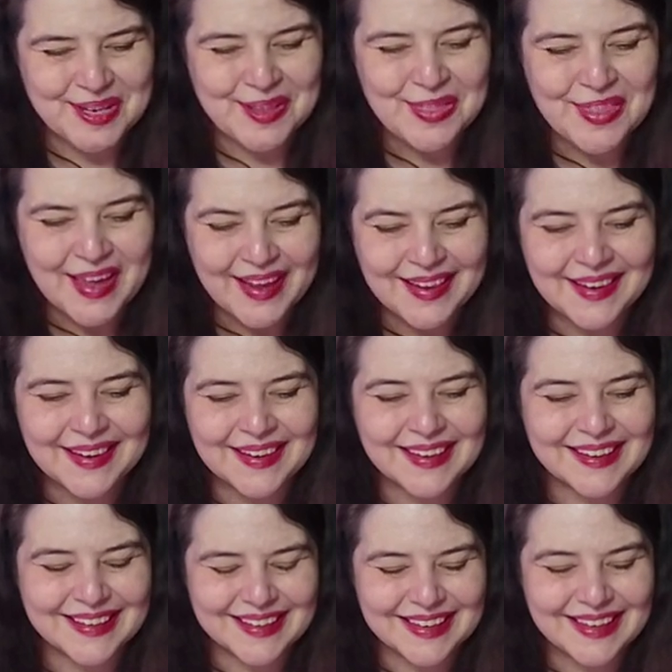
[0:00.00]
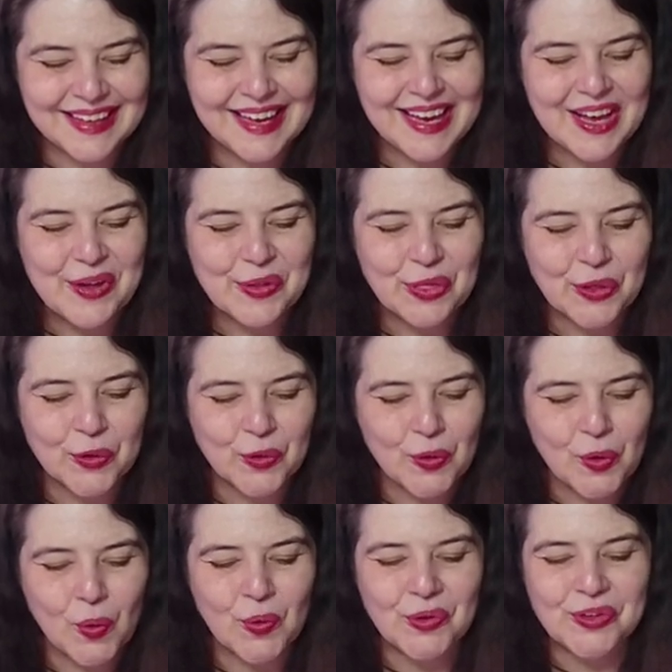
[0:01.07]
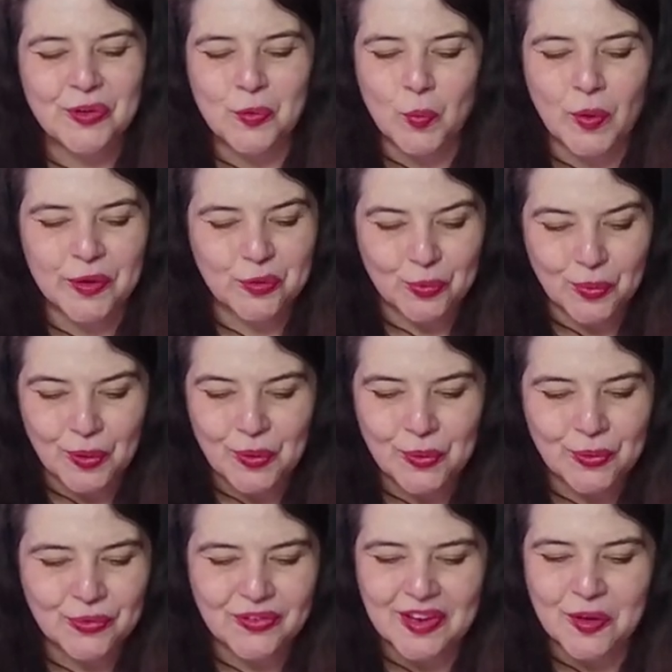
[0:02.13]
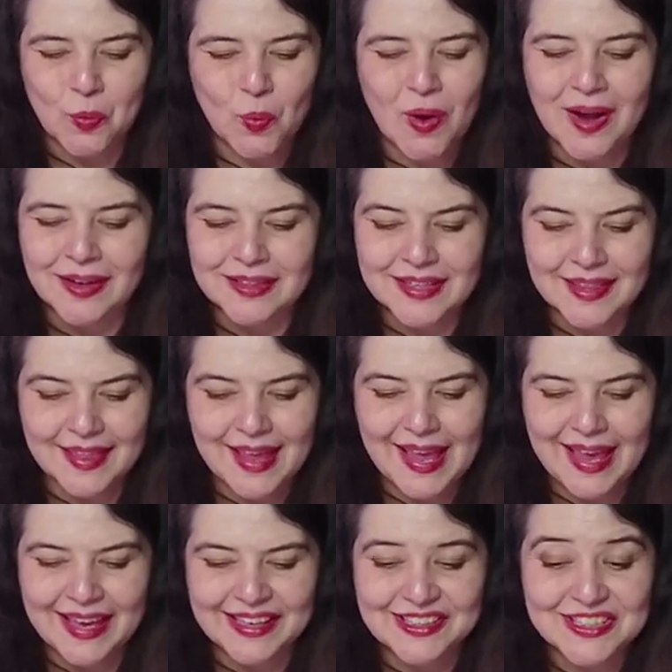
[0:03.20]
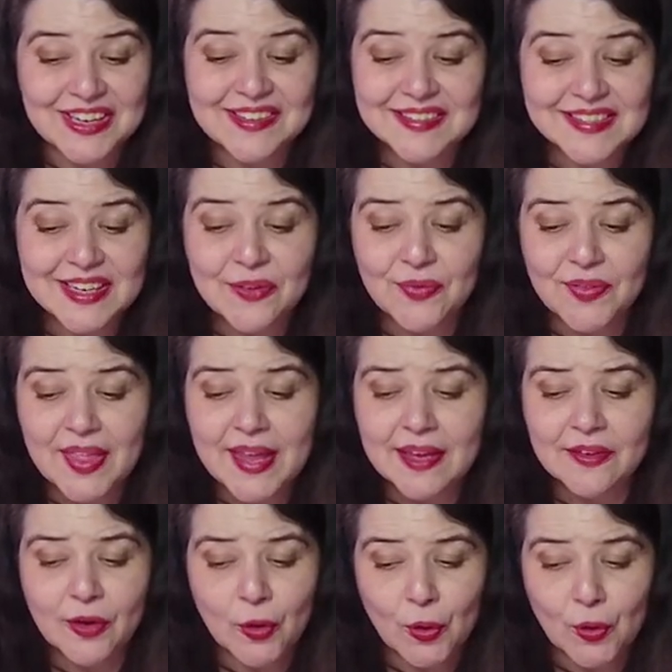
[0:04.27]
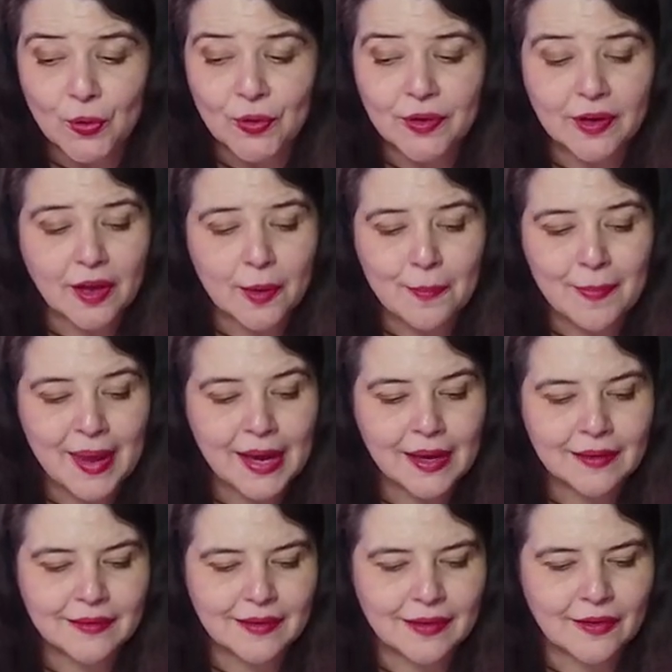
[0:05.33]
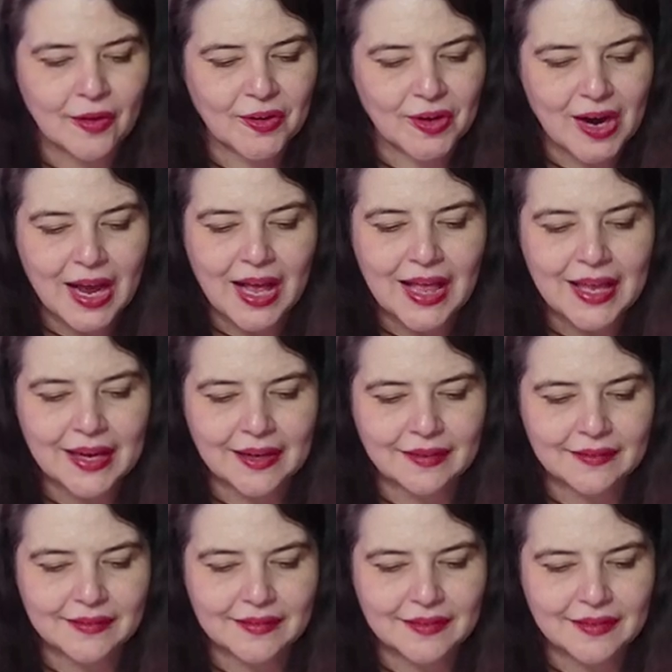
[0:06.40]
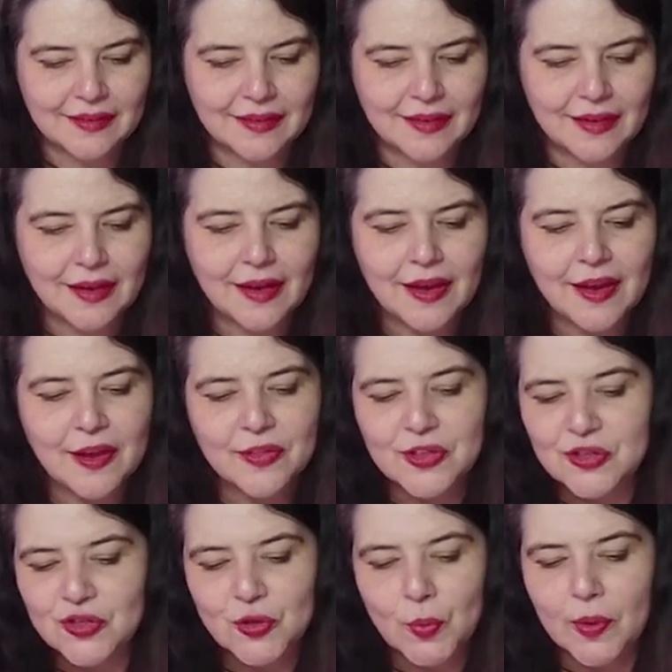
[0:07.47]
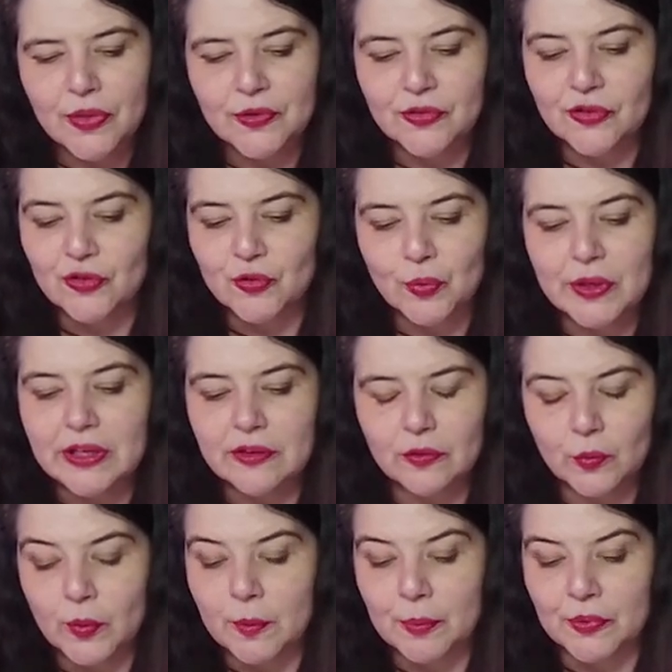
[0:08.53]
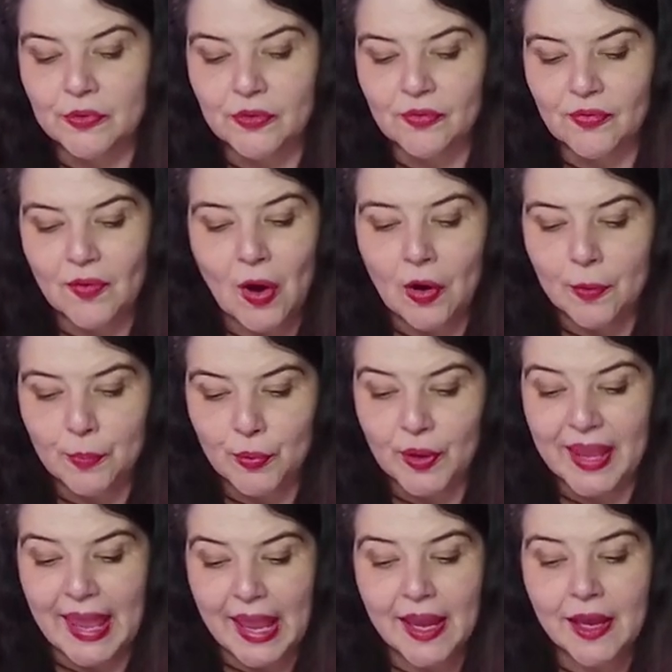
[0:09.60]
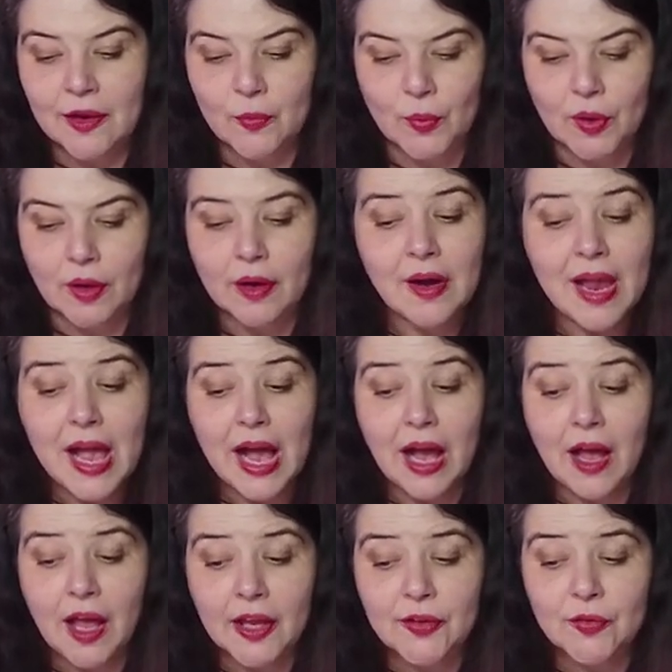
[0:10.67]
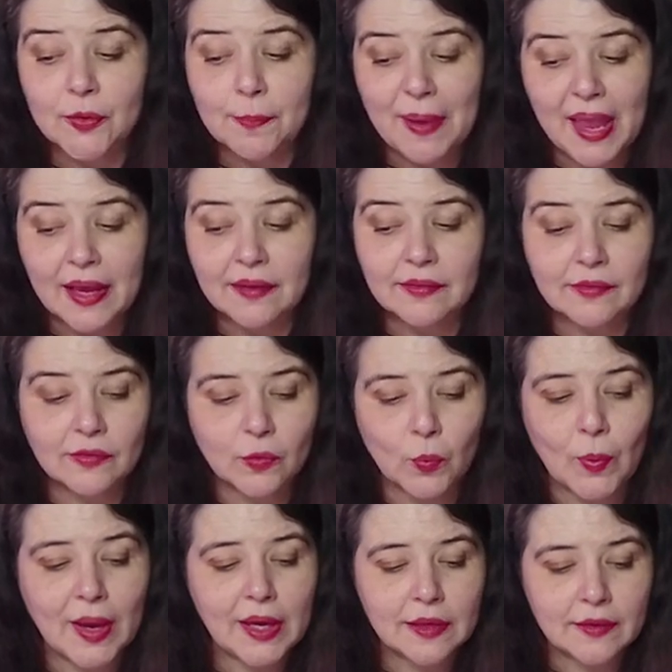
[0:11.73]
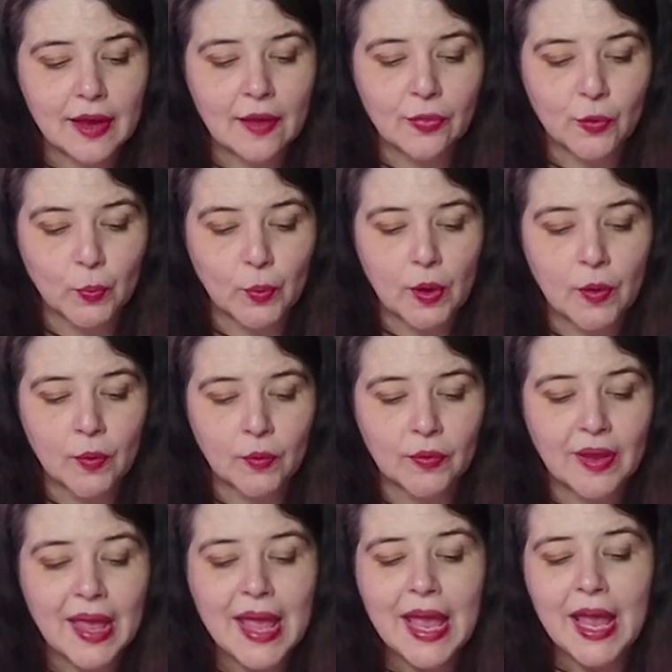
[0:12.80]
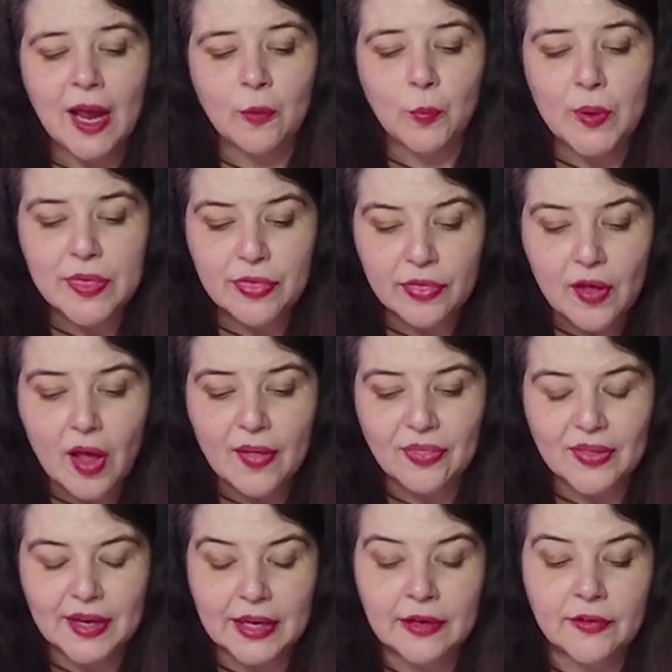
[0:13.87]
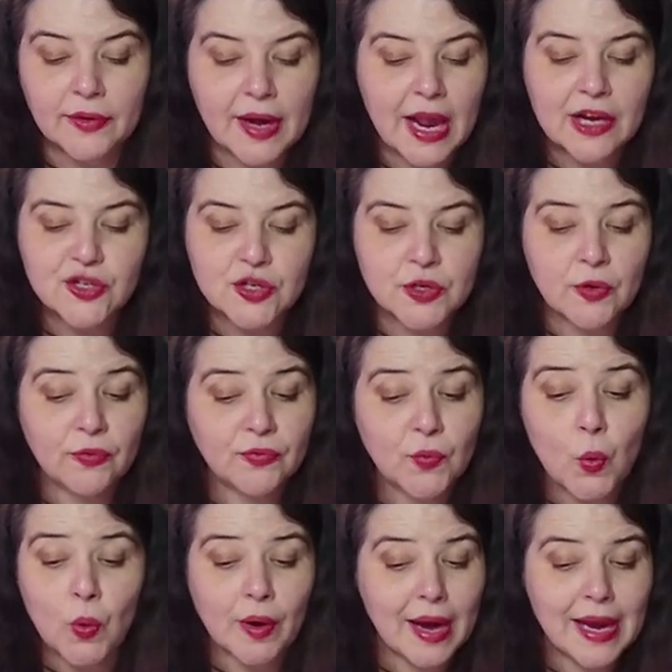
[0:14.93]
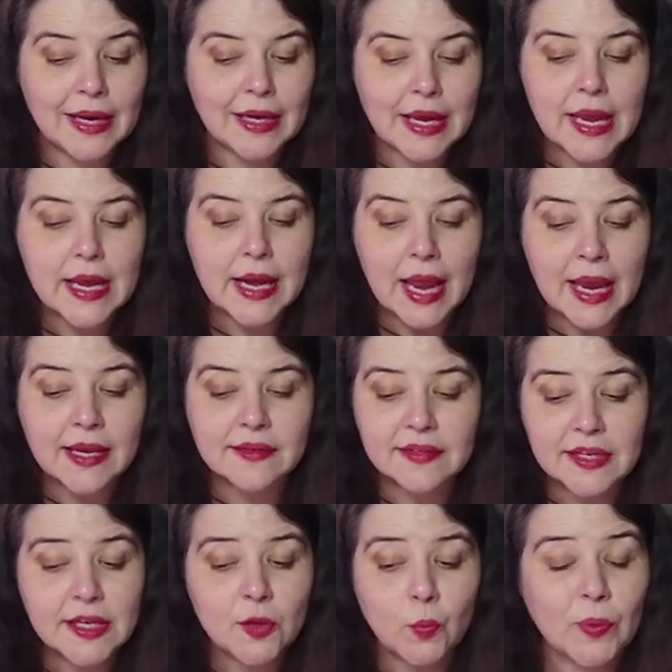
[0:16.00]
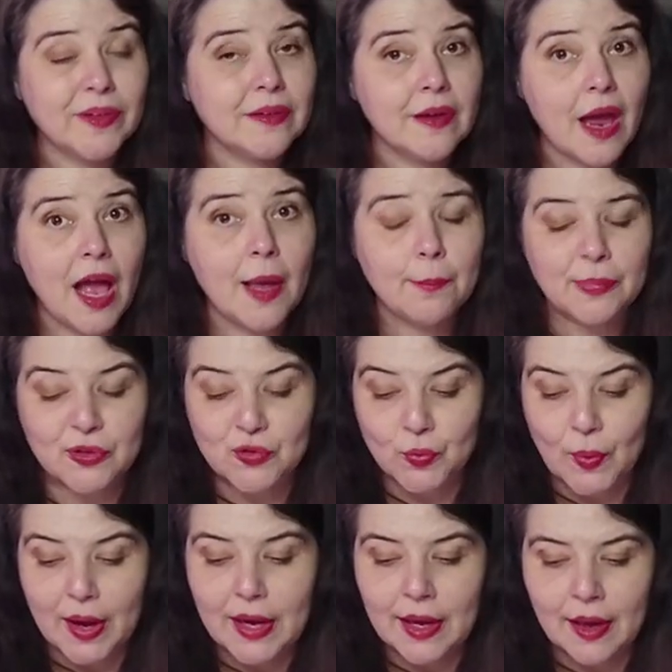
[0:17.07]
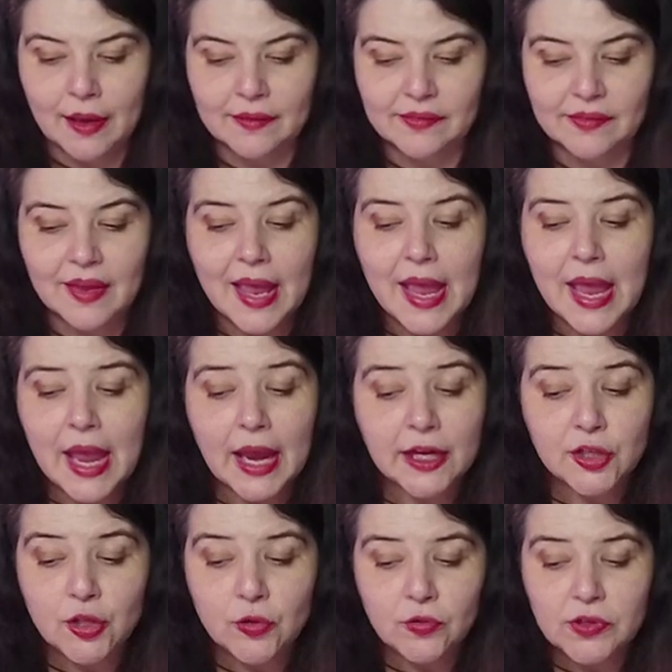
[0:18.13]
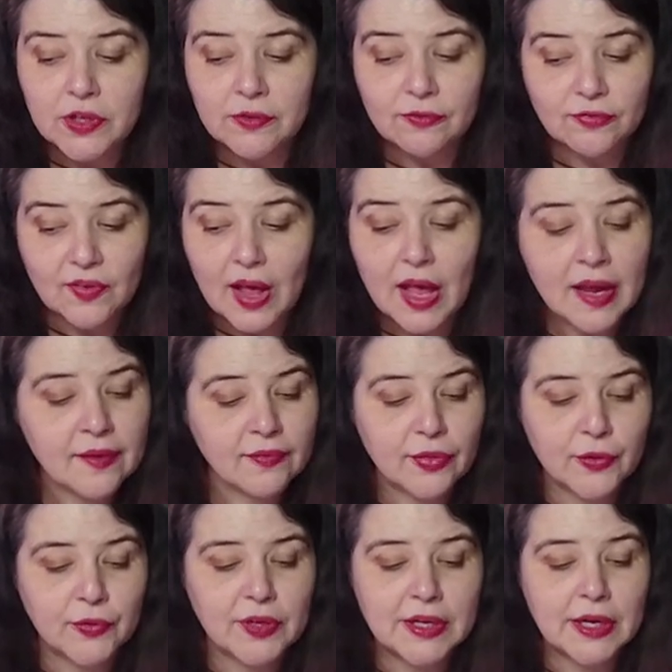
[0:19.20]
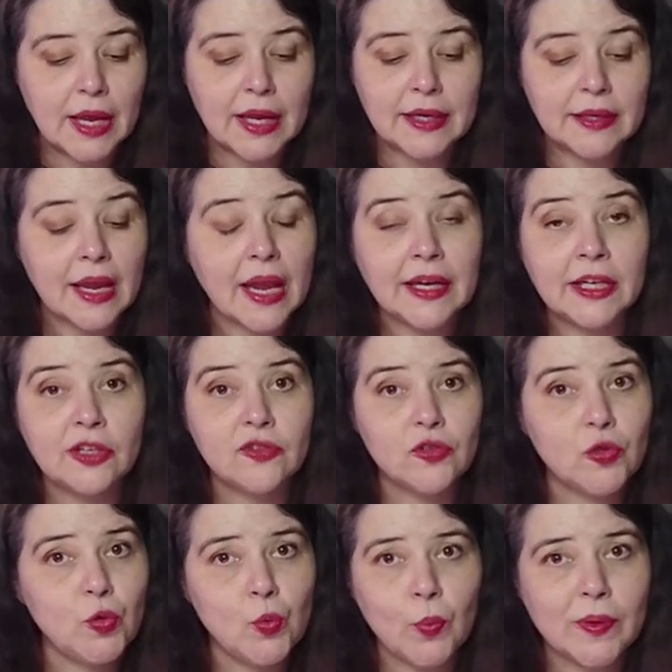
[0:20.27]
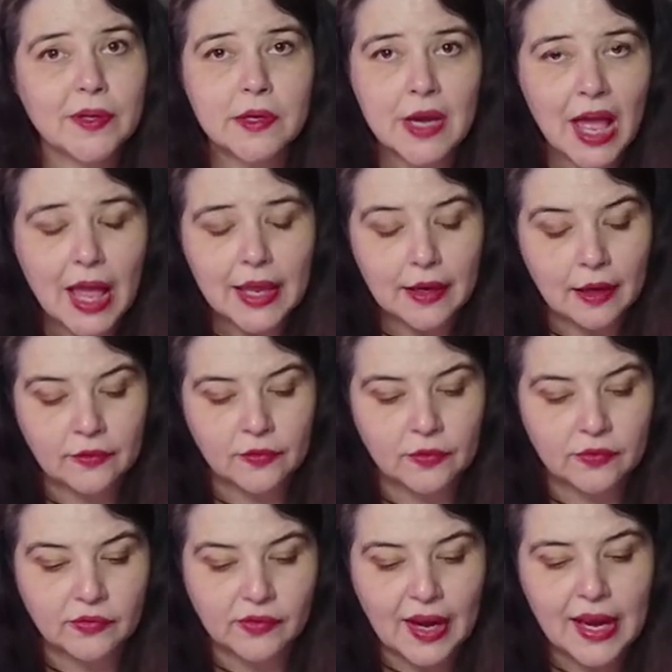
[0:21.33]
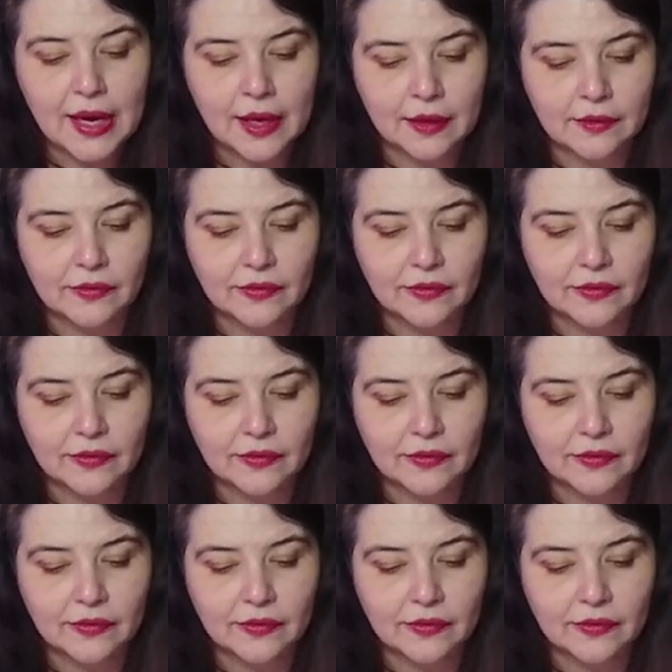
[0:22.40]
Then the Golden One rose and walked to the hedge, as if they had heard a command in our eyes. The two other street sweepers of our brigade were 100 paces away down the road, and we thought that International 48818 would not betray us, and Union 53992 would not understand.